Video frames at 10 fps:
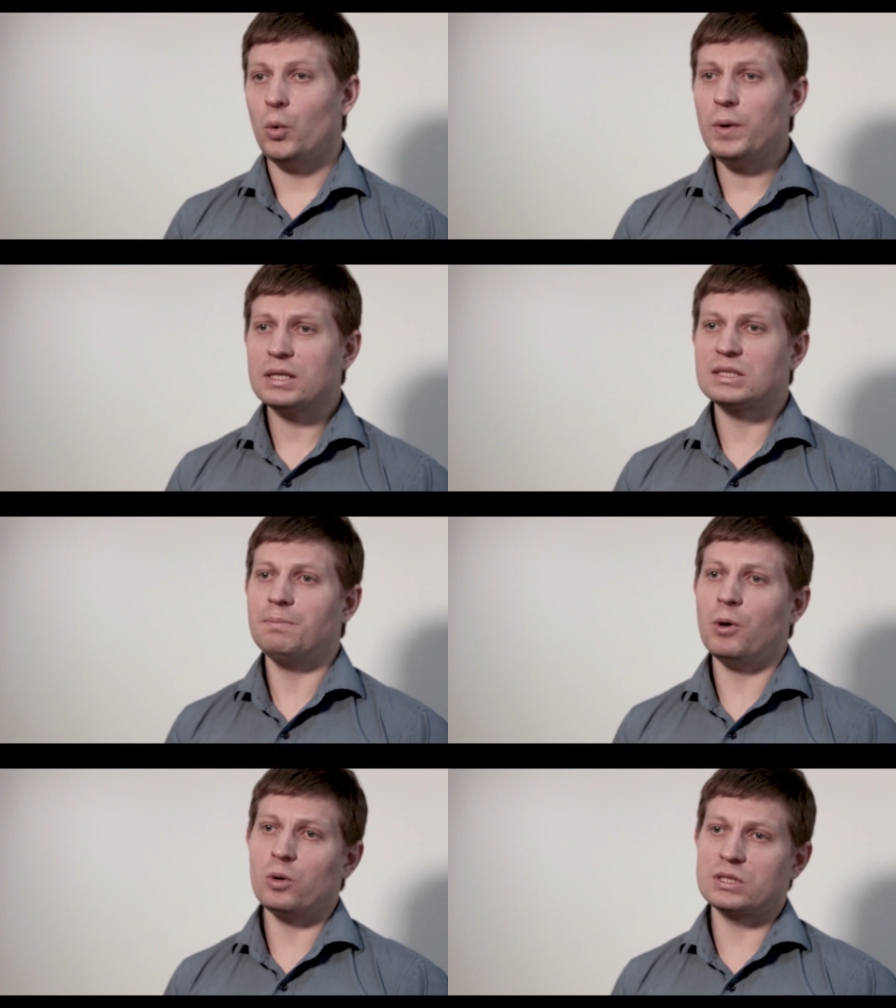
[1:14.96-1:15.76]
We can
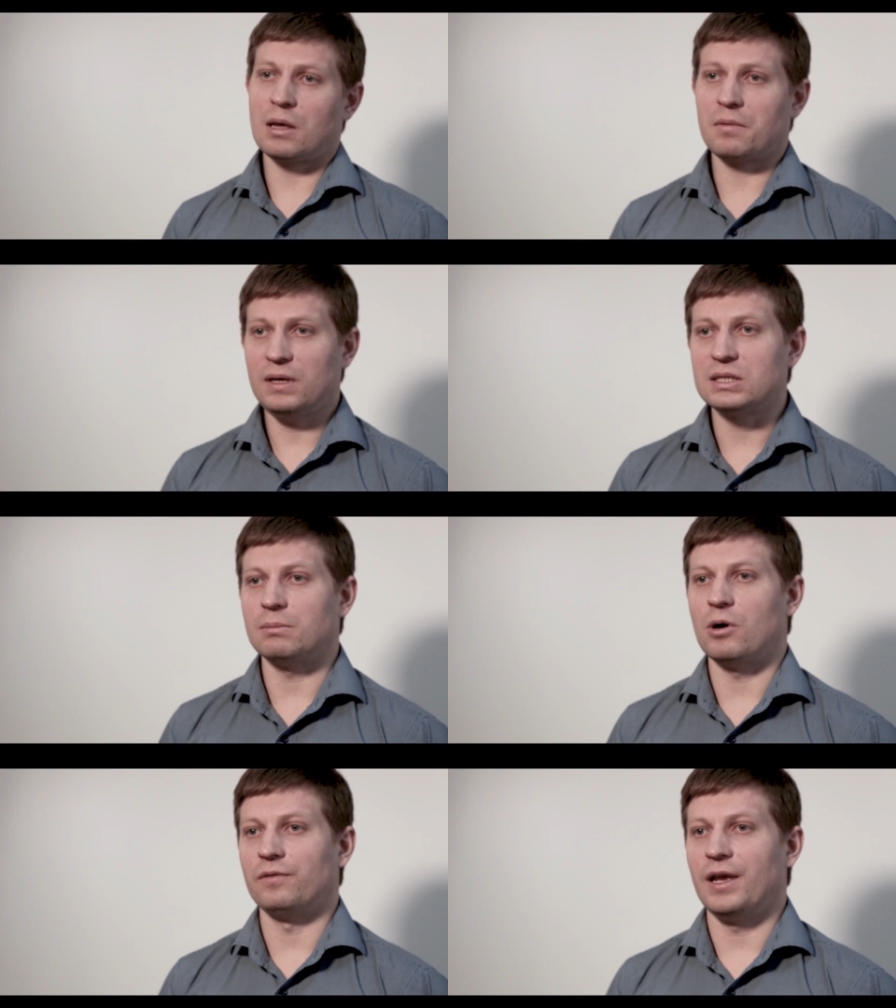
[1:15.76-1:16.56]
suppose some things
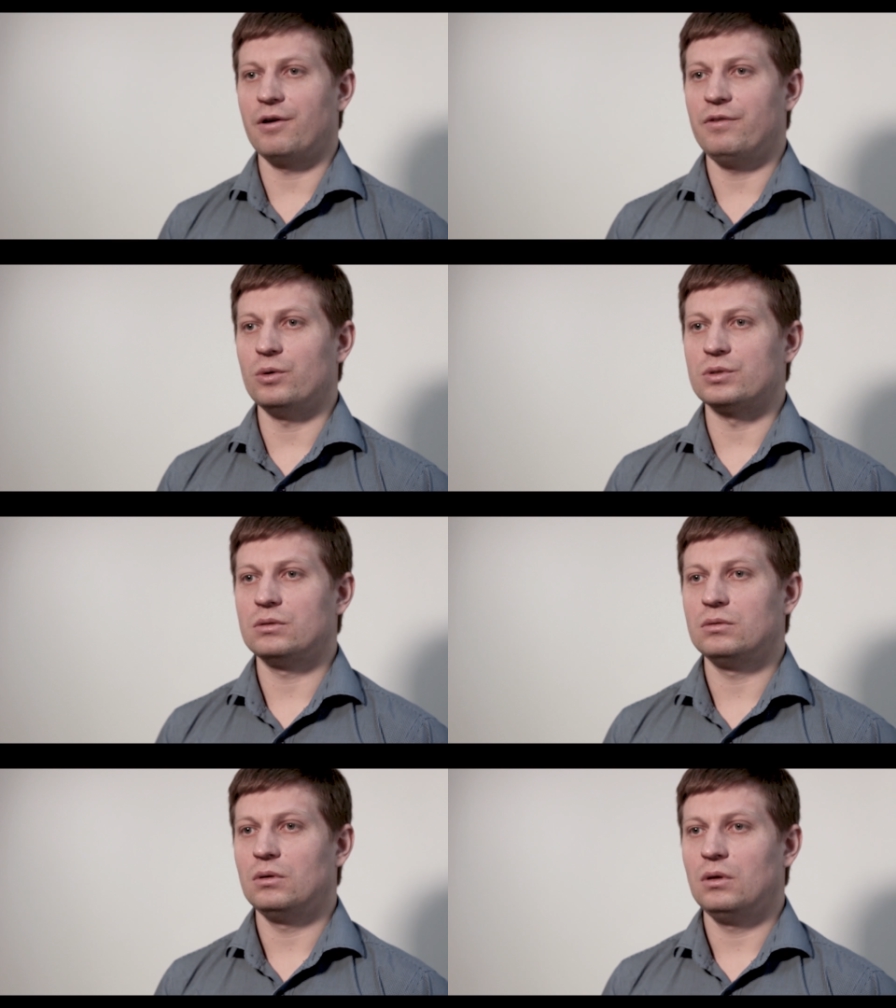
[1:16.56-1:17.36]
about fake reviews.